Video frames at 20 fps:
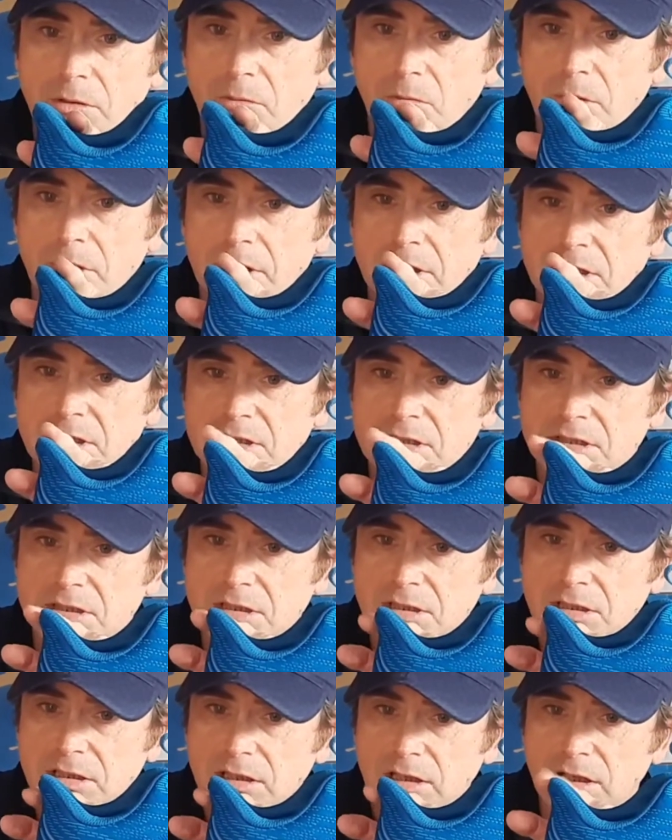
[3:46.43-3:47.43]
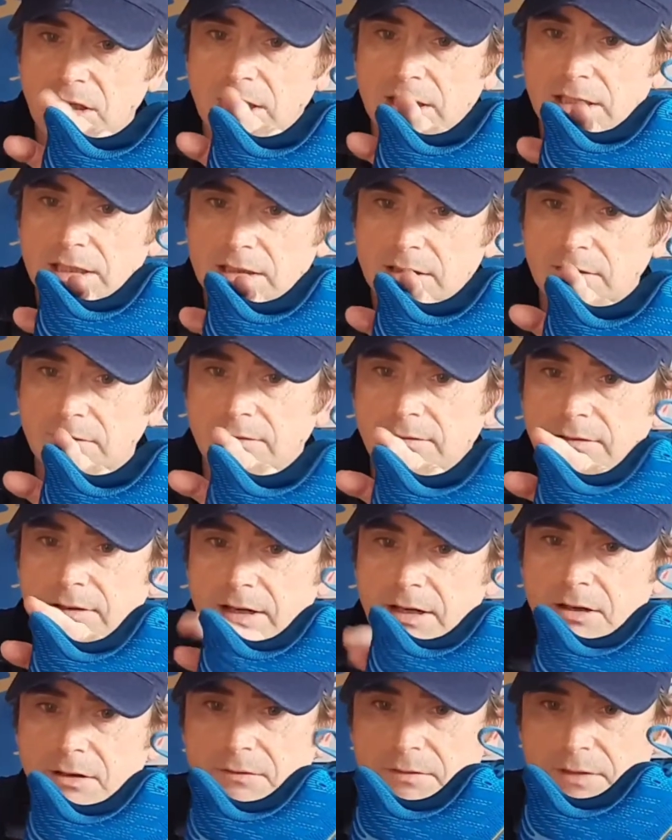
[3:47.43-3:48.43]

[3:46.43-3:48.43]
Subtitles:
with a slight little flare of the